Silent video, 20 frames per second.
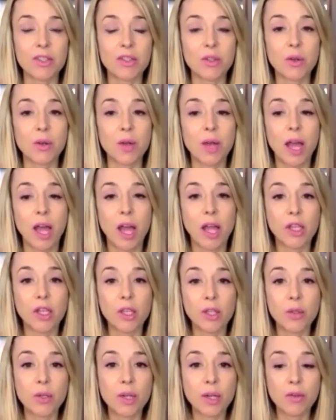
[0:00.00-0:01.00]
So
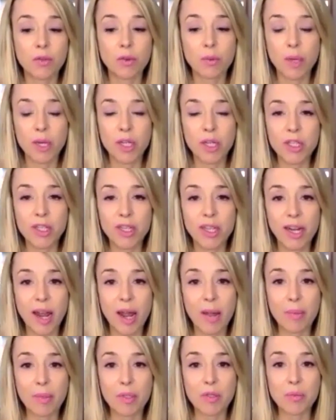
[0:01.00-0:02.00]
acute inflammation that
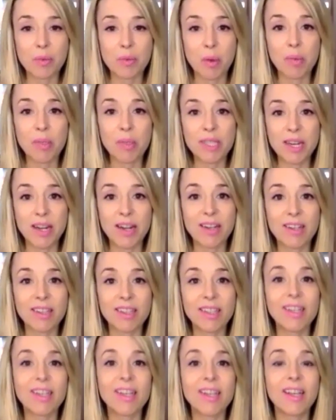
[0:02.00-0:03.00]
happens
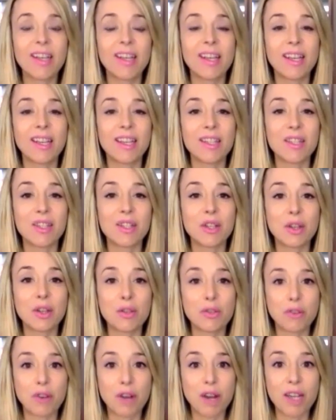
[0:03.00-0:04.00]
momentarily is
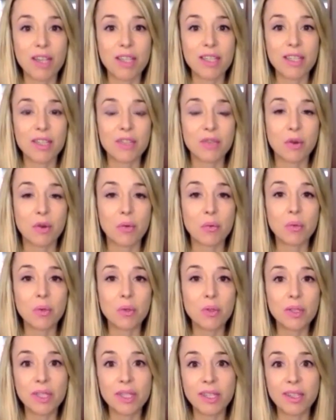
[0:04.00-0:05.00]
good for us. It's for
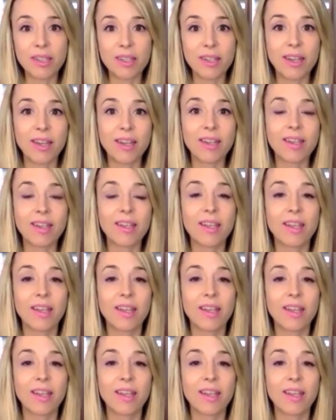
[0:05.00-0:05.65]
wound healing.